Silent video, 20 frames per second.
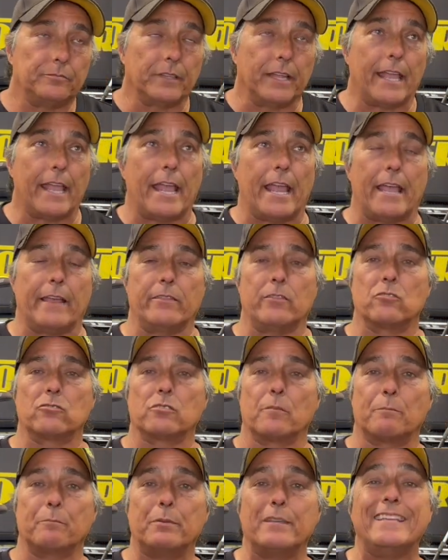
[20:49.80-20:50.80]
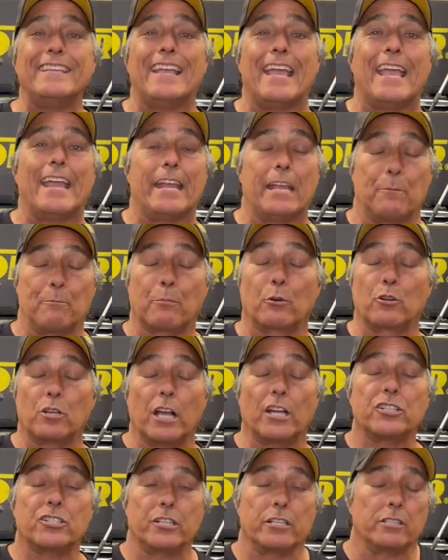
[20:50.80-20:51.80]
and there's a PA, a
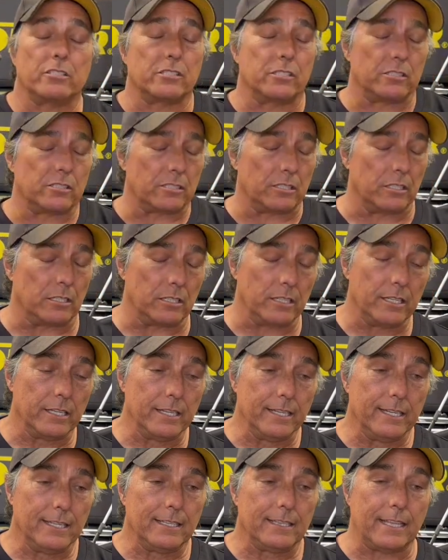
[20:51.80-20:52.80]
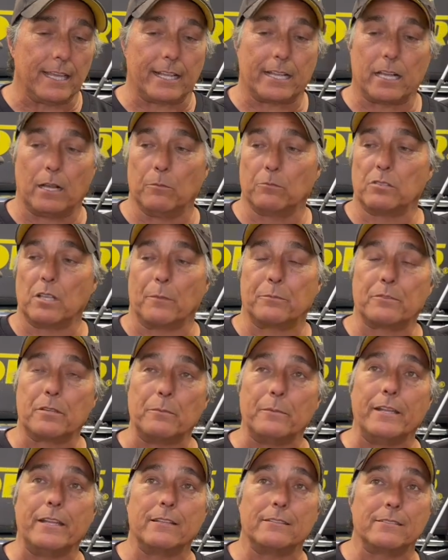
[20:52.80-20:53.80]
production assistant, that comes up to
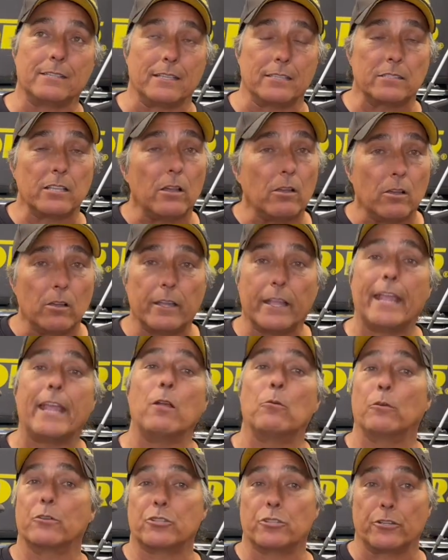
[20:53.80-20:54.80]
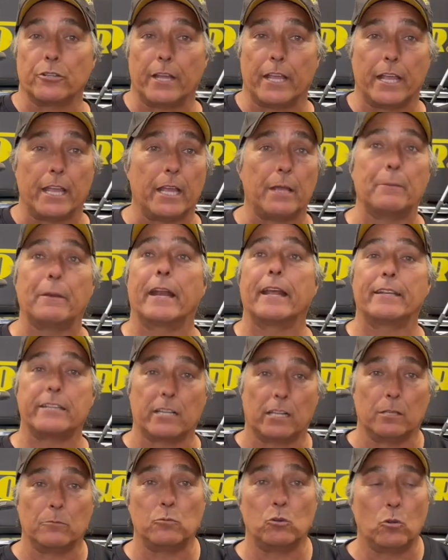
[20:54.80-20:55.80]
me and says, hey, what's your name? And I
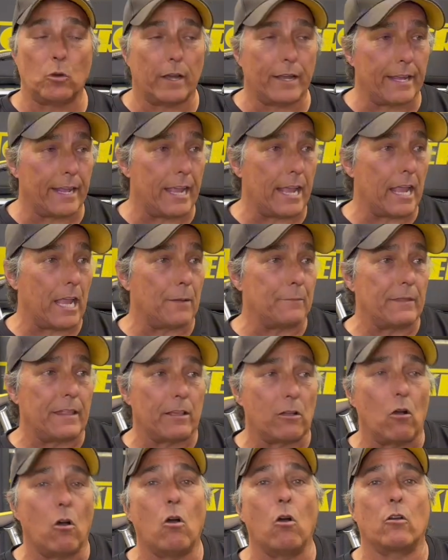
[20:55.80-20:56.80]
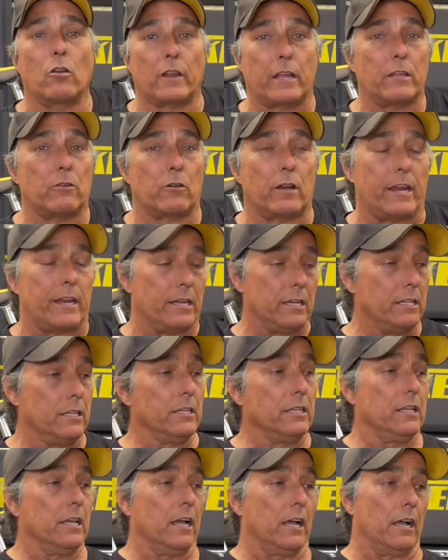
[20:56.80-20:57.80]
tell them who I am. They go, oh, okay, great.
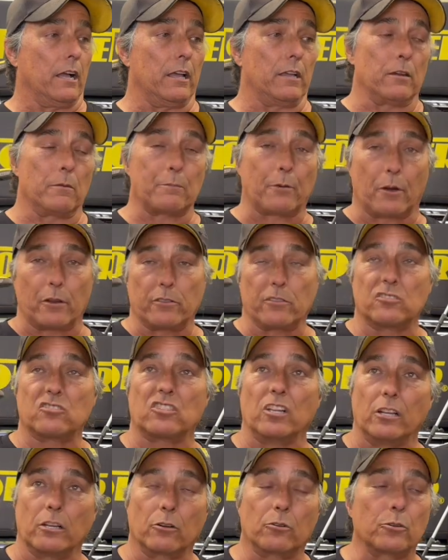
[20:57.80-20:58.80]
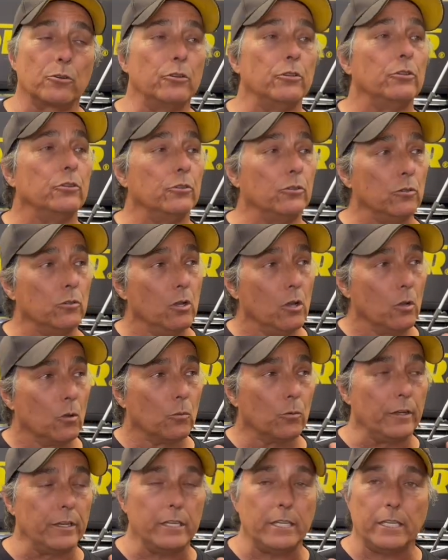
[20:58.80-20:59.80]
You're part of the stunt crew.
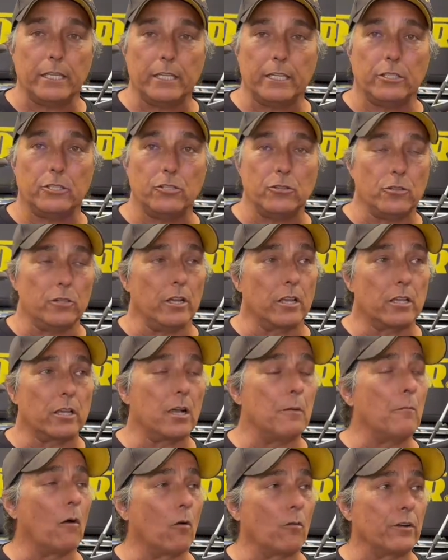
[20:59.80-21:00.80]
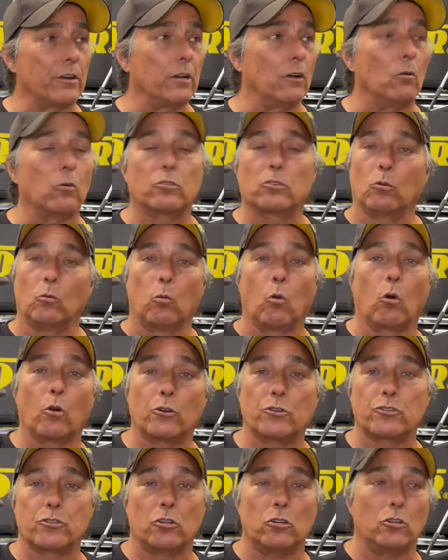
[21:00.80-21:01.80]
We need you to come over to
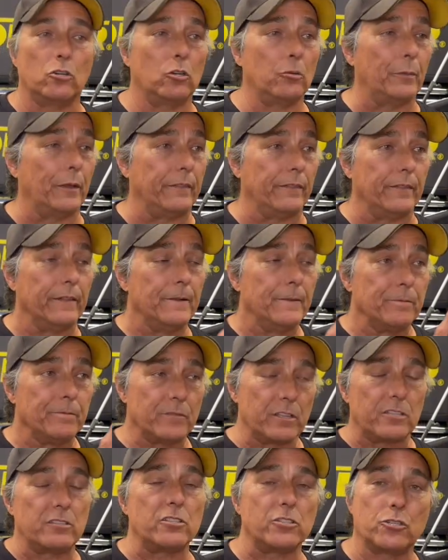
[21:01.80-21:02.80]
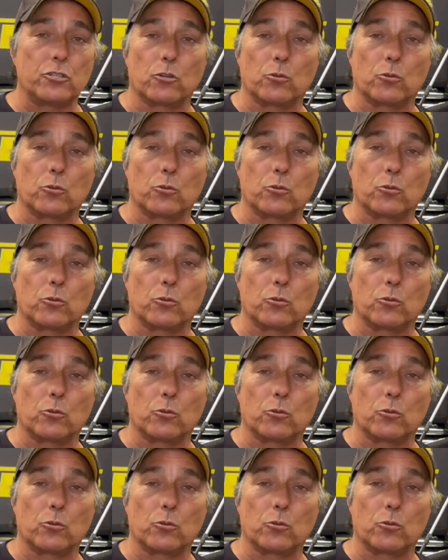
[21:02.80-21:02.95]
wardrobe, and this is your